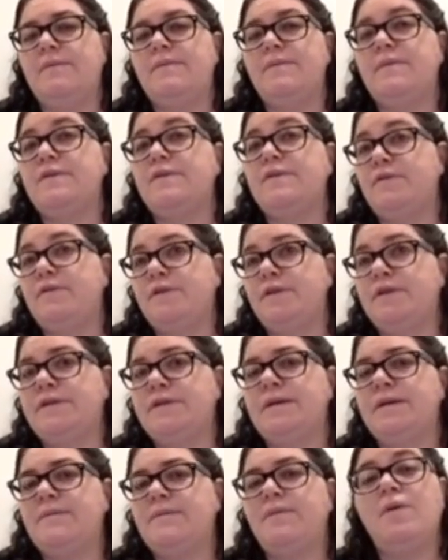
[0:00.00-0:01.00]
So, for
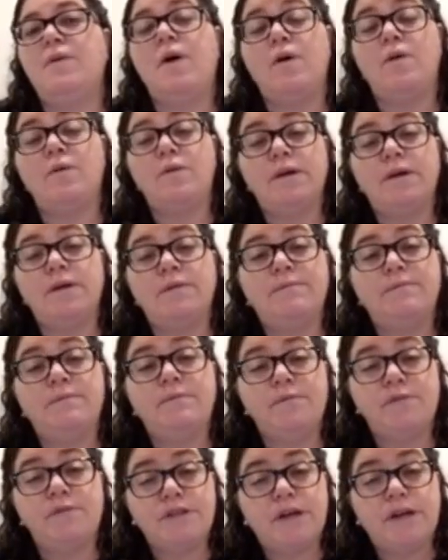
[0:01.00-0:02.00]
example, older
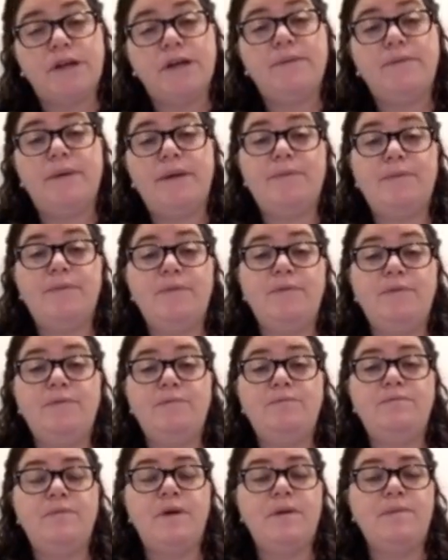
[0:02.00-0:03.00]
retired people
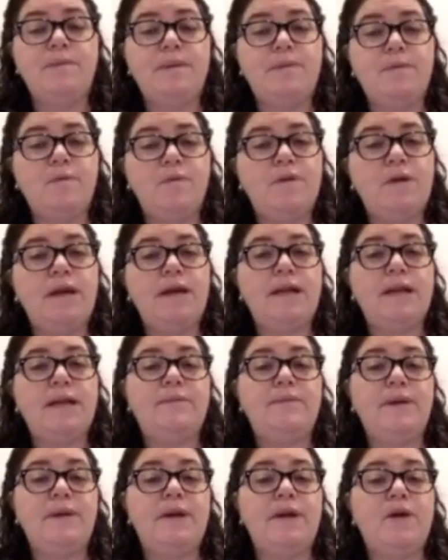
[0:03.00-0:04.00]
might be more likely to
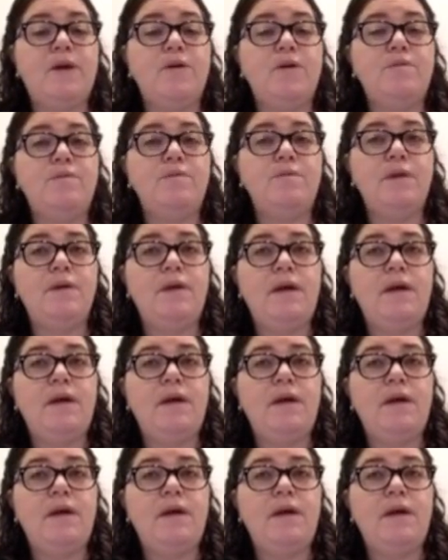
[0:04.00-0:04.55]
be at home.